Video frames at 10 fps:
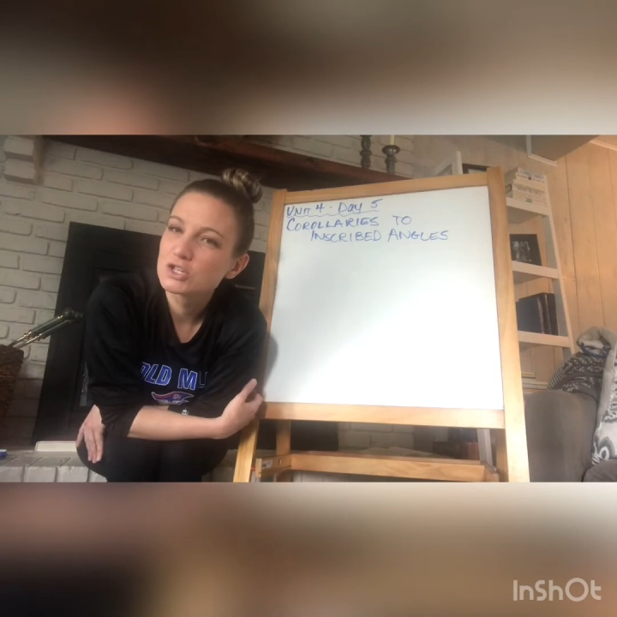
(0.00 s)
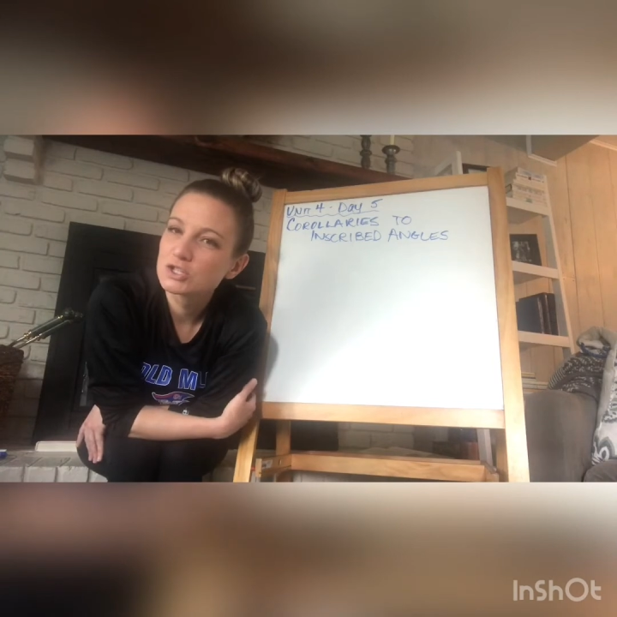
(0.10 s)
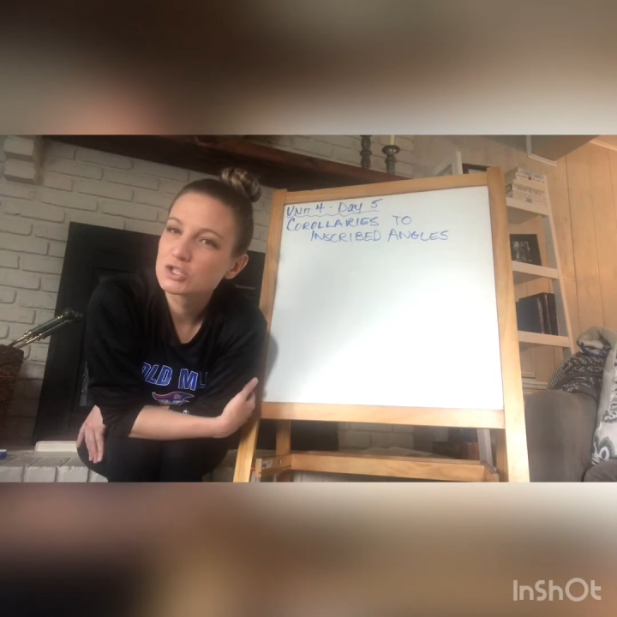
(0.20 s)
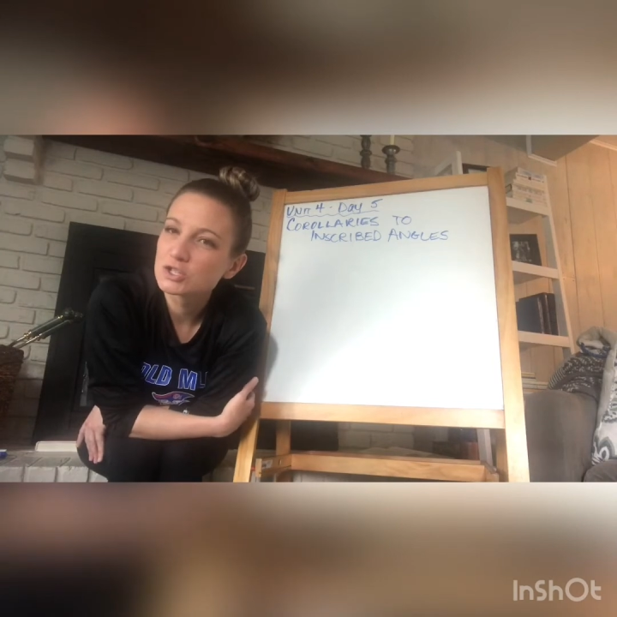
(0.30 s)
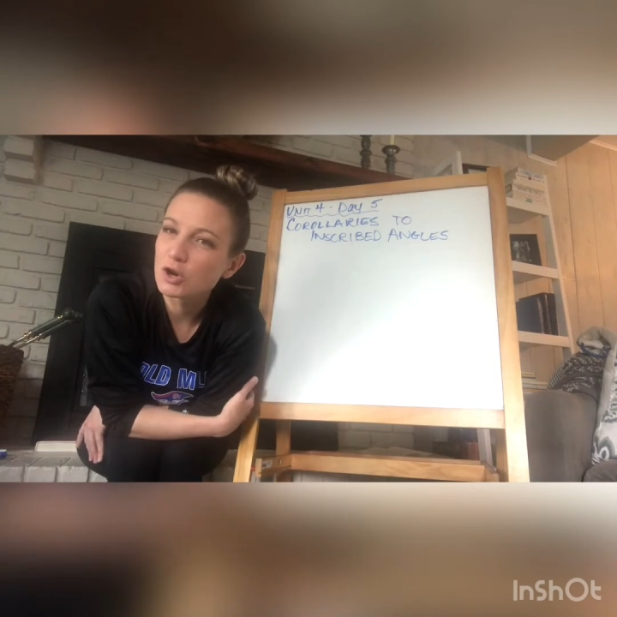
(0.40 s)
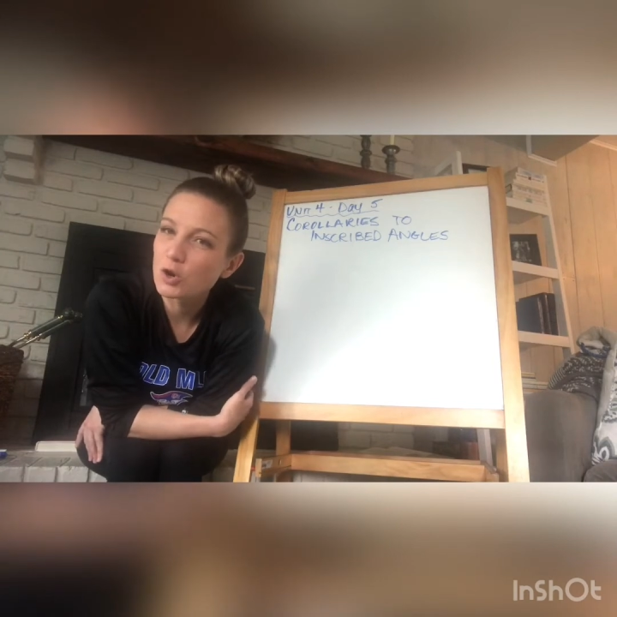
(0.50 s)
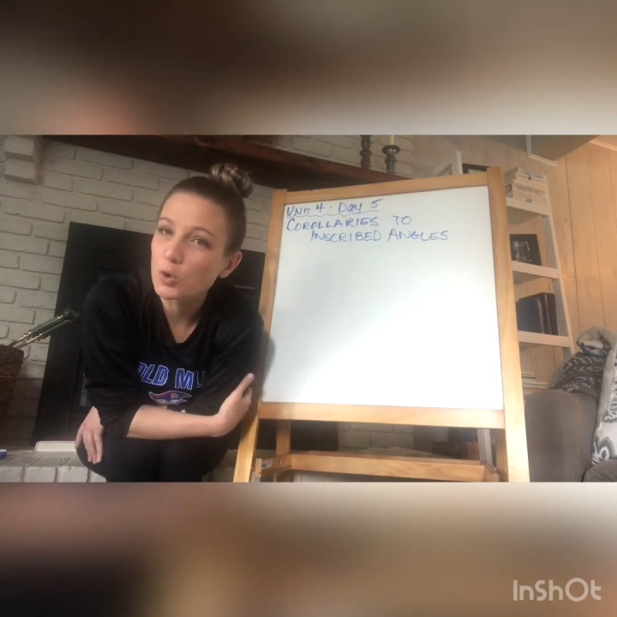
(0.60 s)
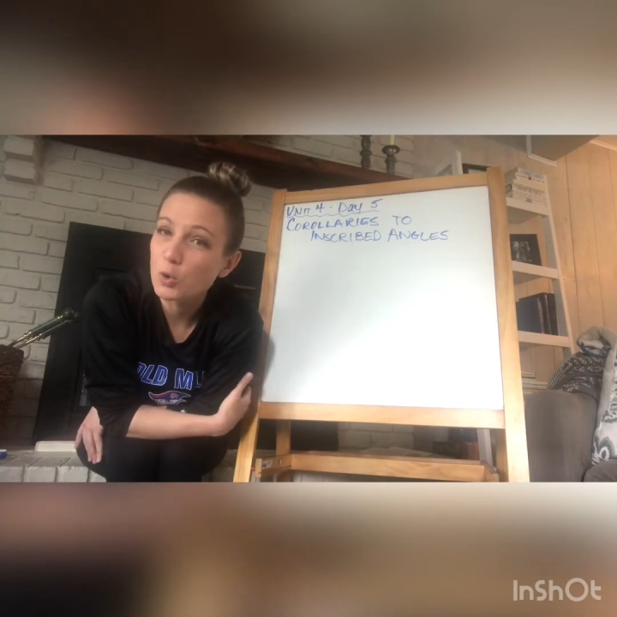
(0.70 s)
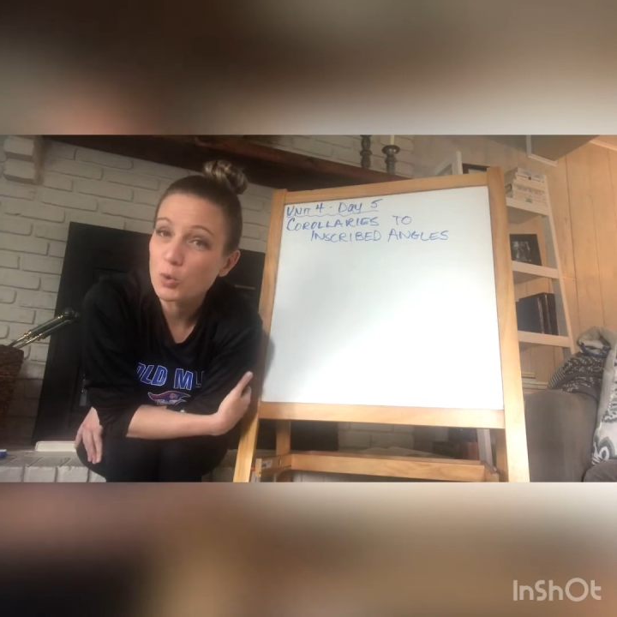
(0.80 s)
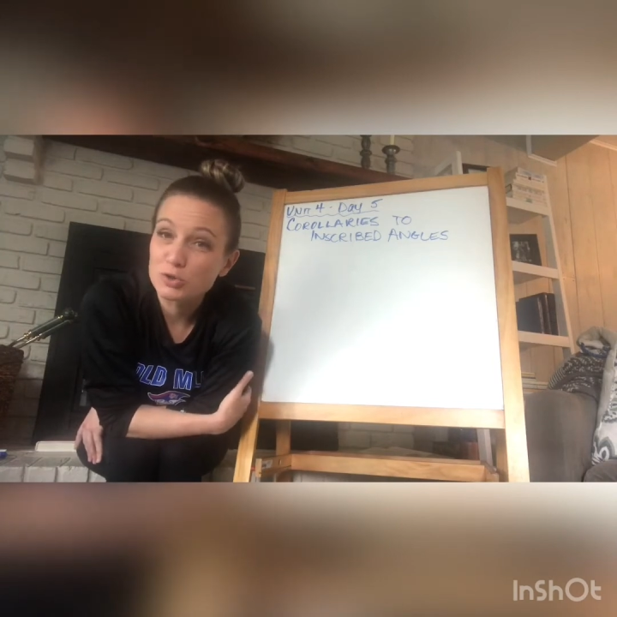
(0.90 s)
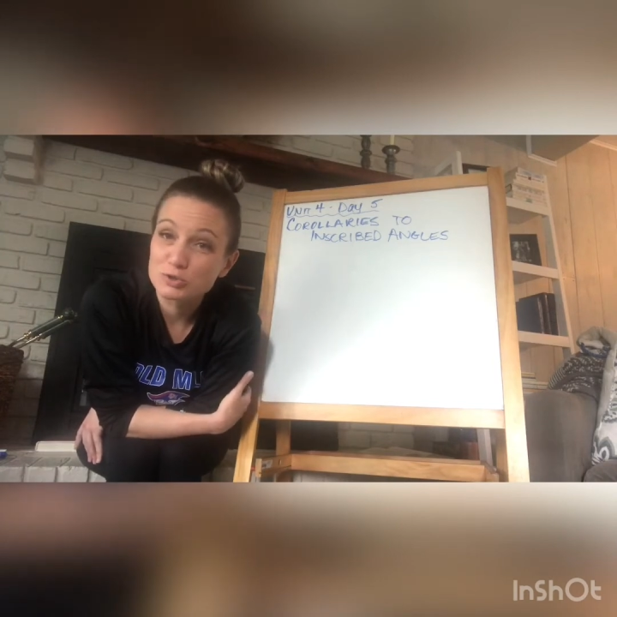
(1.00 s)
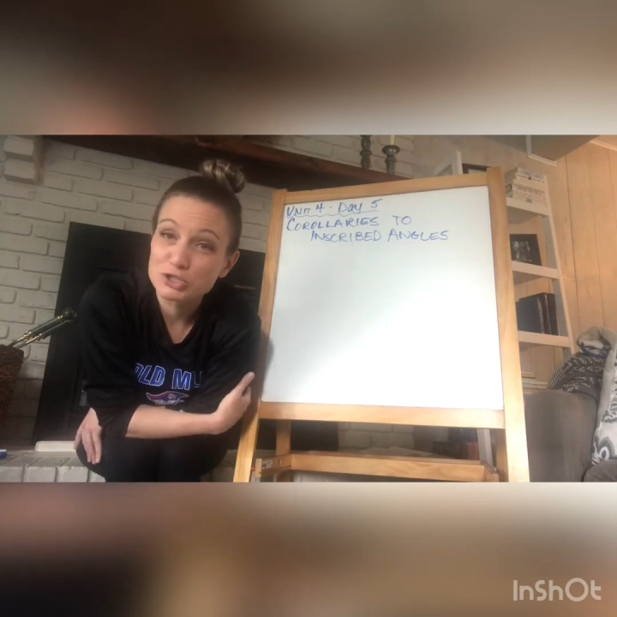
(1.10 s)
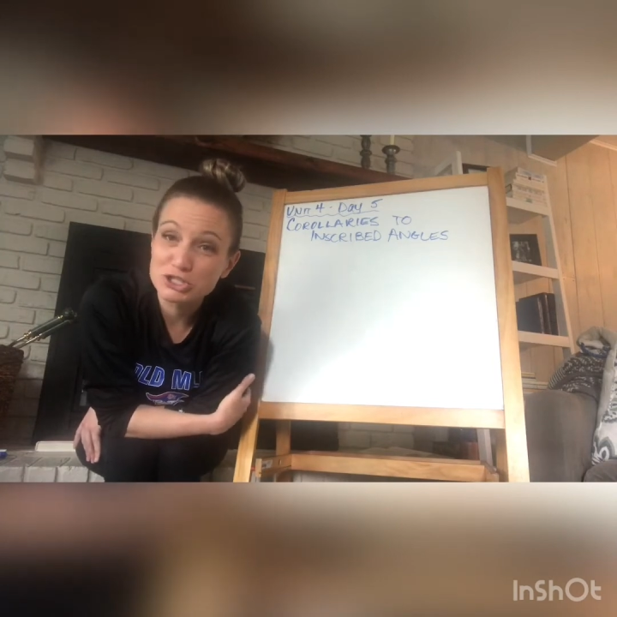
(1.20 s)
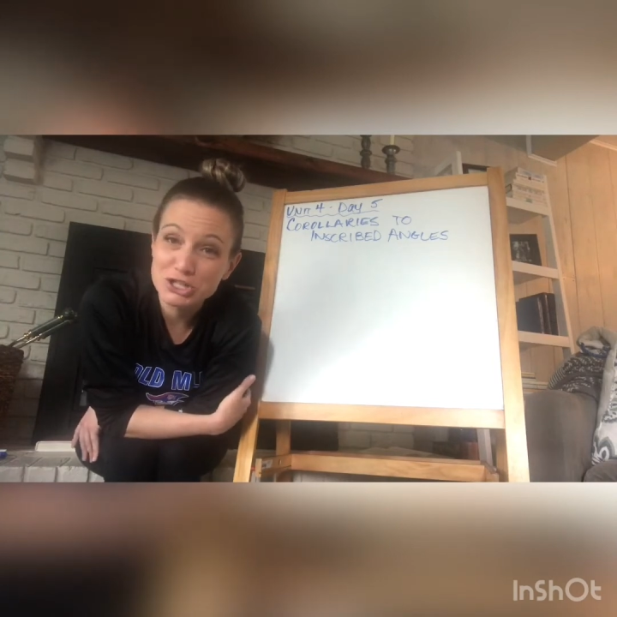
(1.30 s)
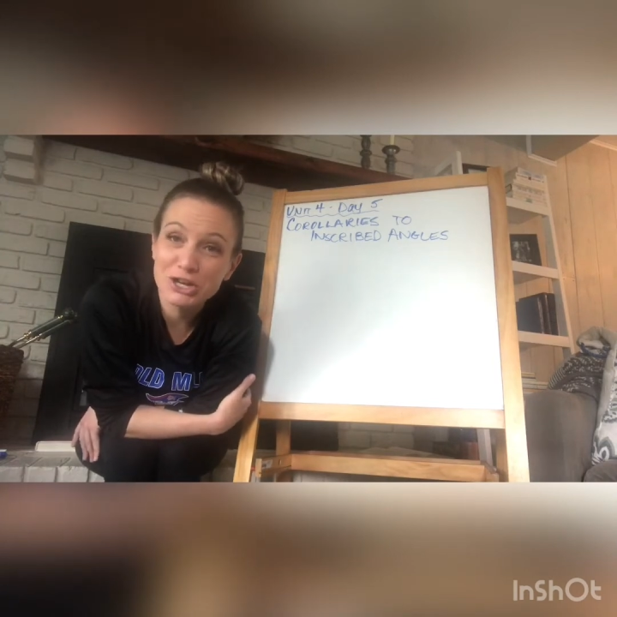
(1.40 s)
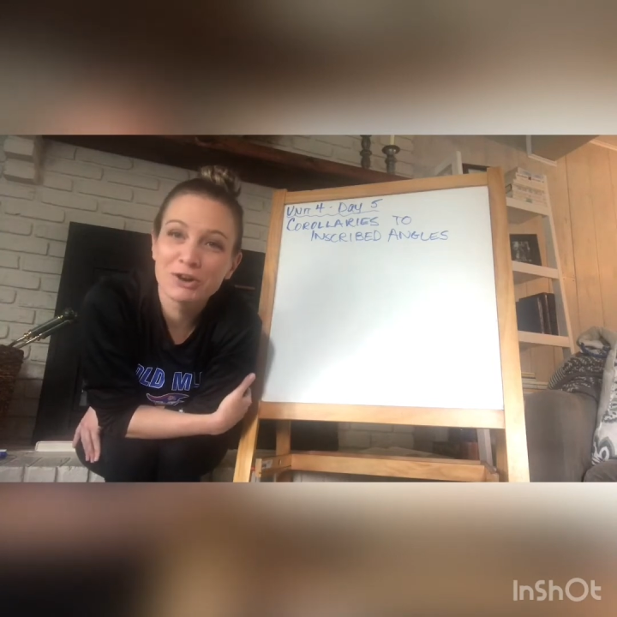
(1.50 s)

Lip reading: So she